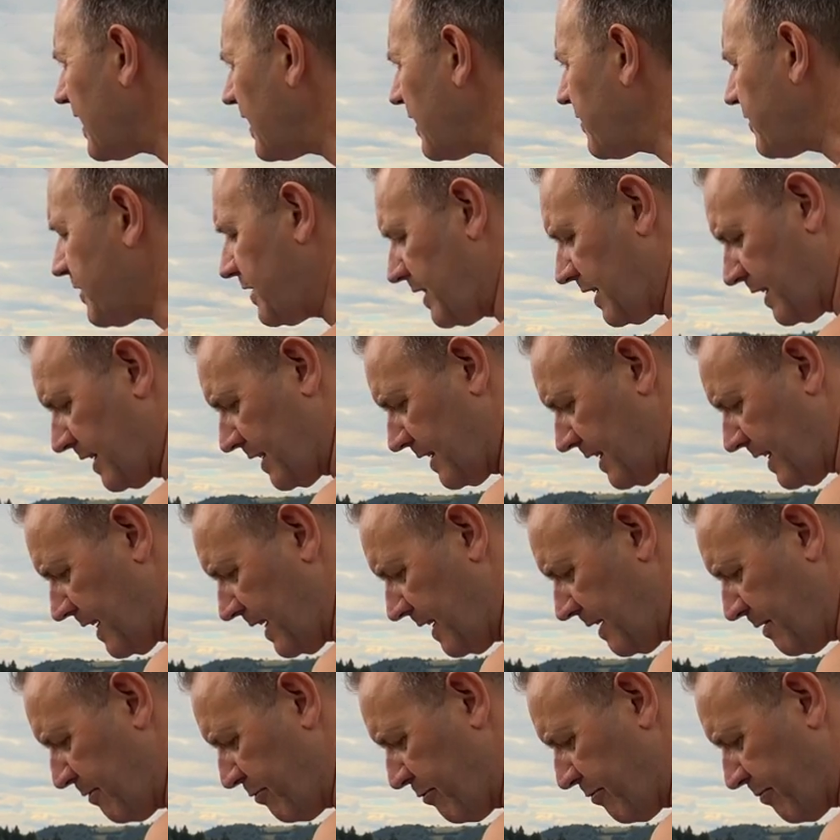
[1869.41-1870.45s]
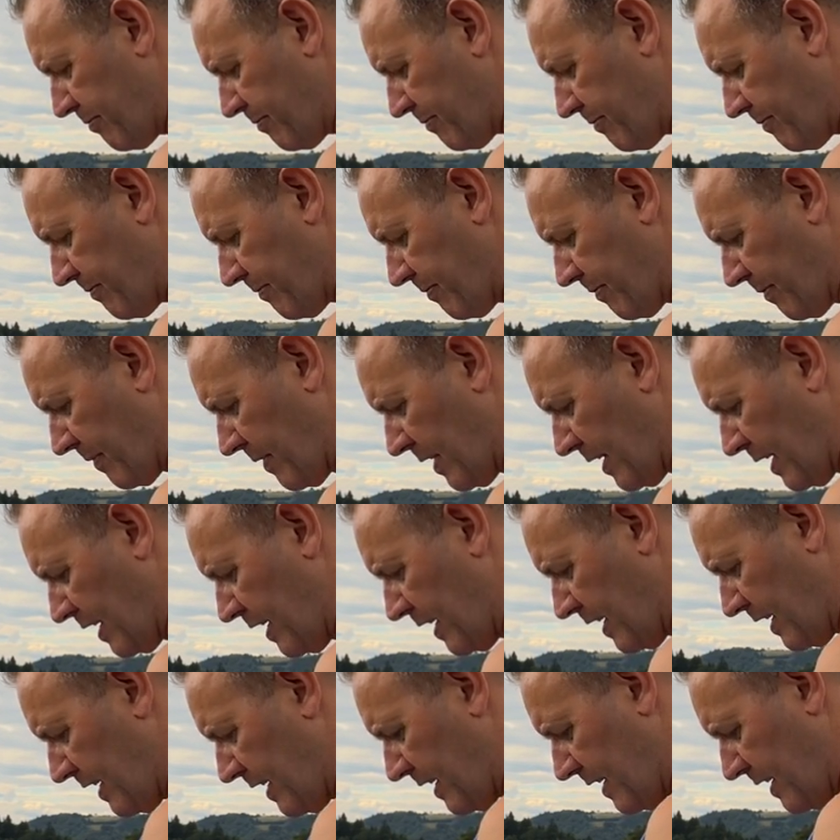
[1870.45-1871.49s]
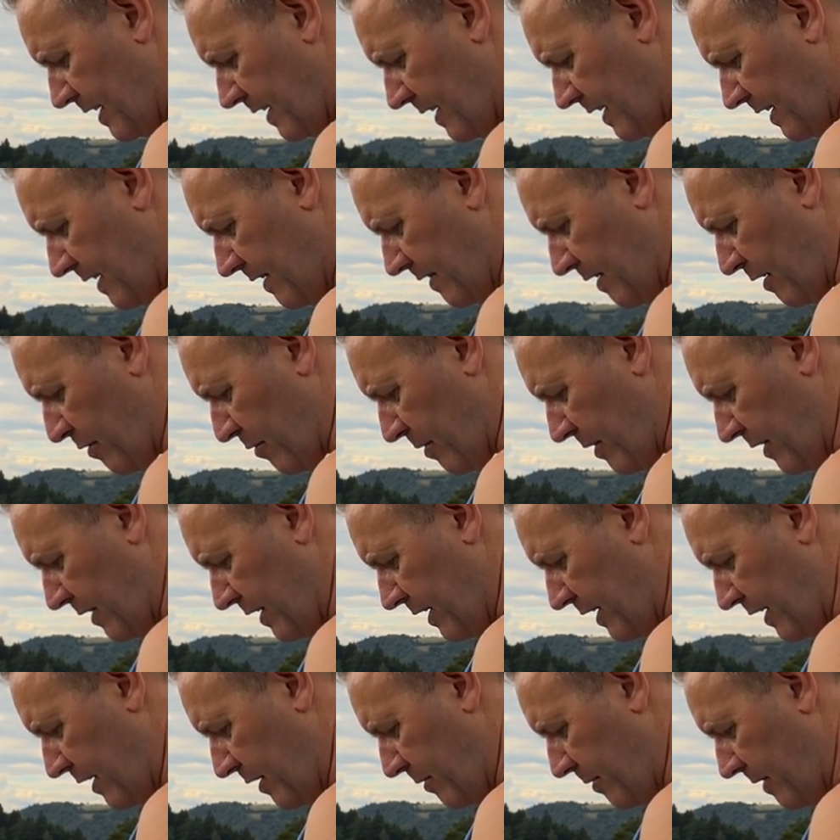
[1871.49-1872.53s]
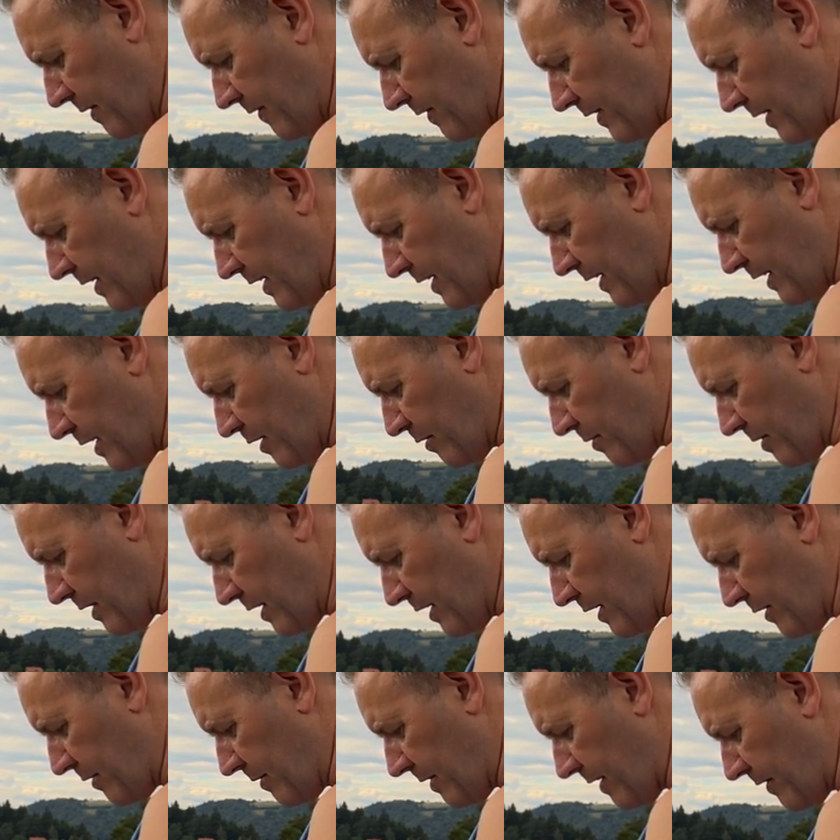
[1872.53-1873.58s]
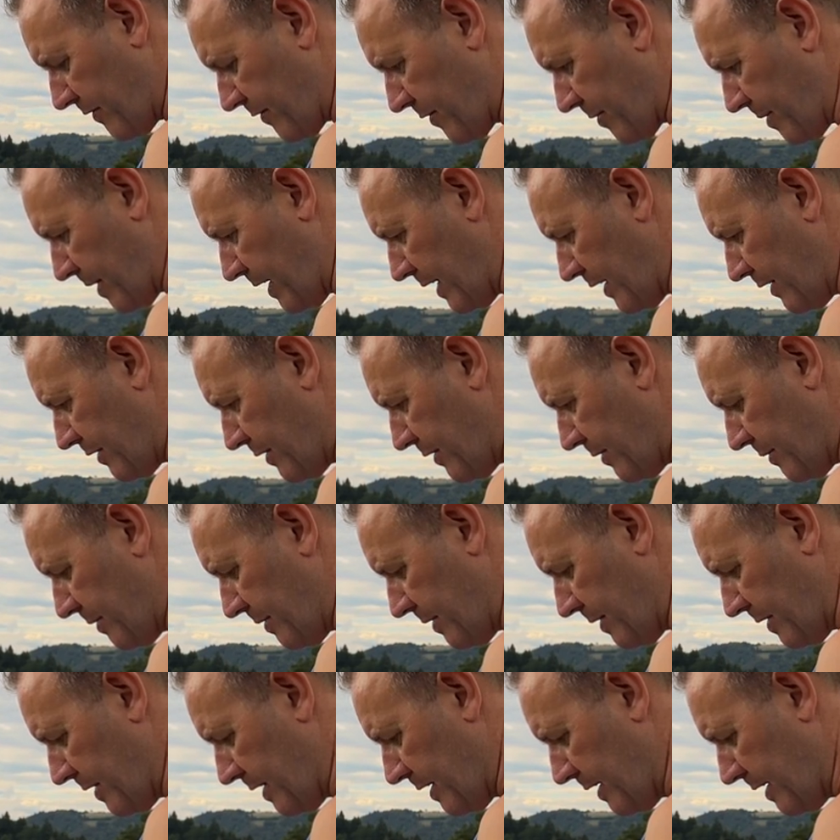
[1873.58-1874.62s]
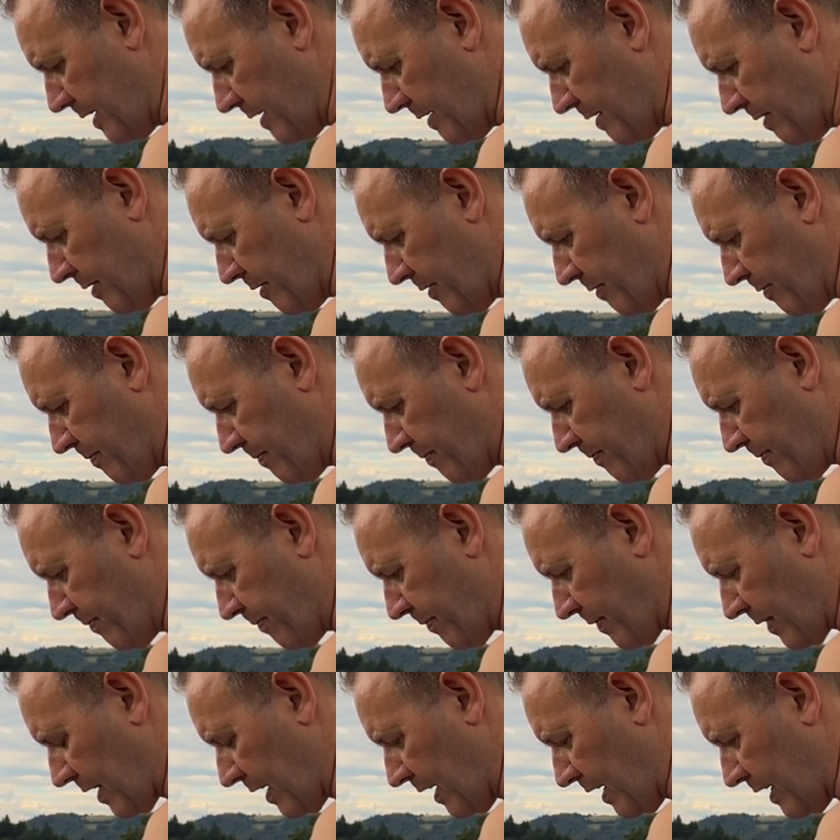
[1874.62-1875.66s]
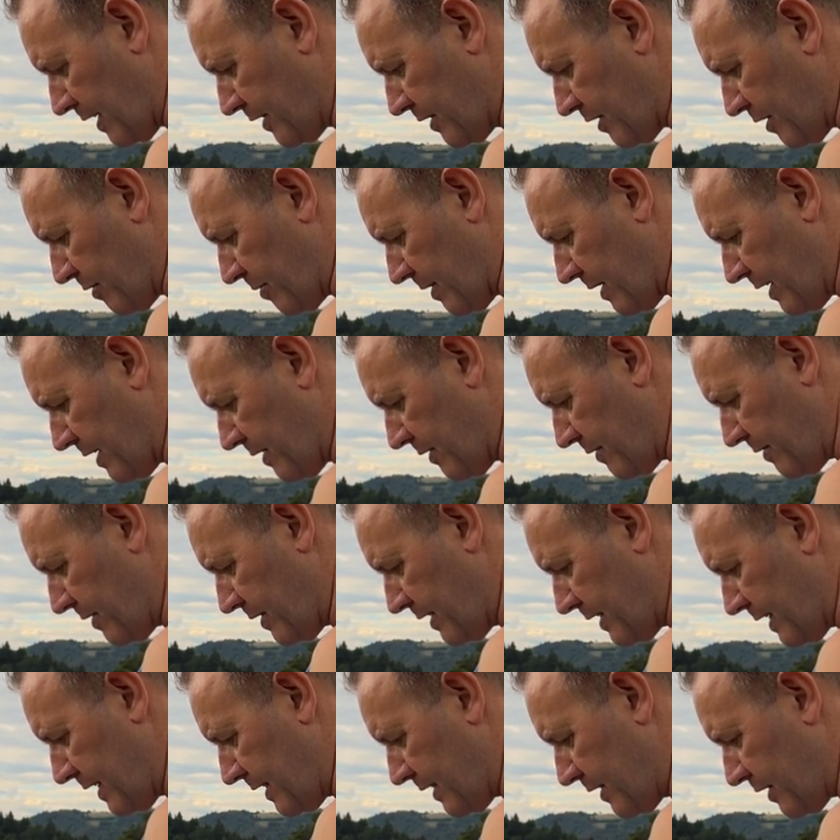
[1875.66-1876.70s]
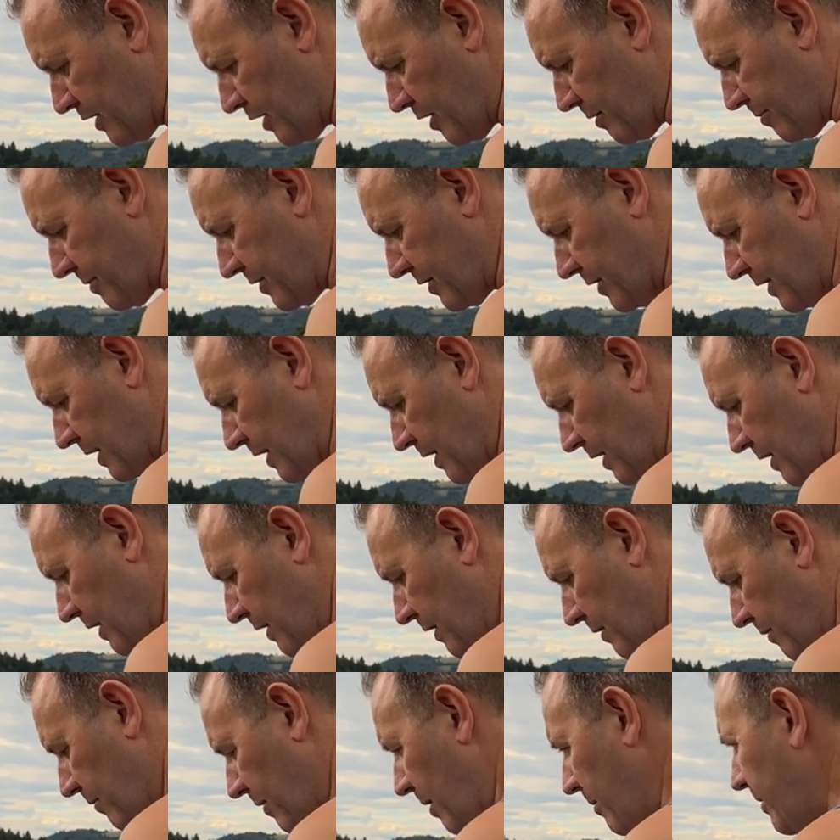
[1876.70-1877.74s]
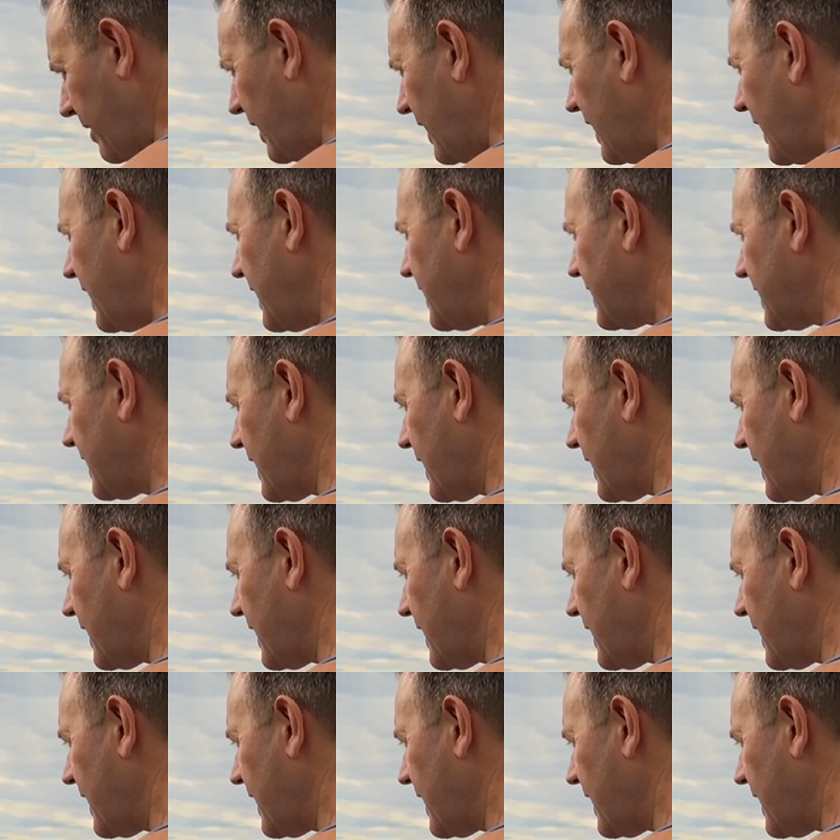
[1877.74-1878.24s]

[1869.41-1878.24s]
F16. Now I want the equivalent, I don't want to do F22. ISO 100, 10 stops, 1 minute 8